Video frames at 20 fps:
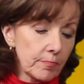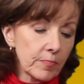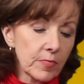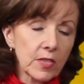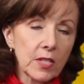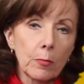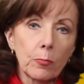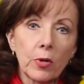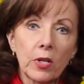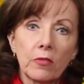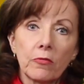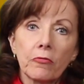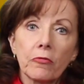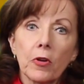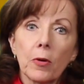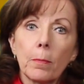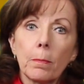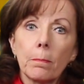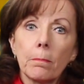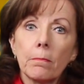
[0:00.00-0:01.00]
someone
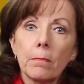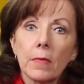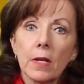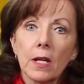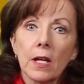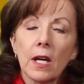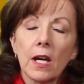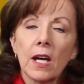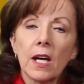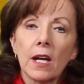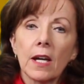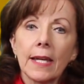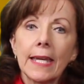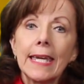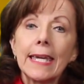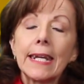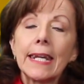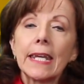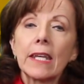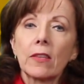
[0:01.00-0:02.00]
from
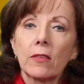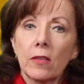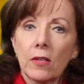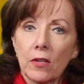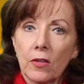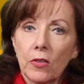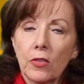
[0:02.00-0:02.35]
hitting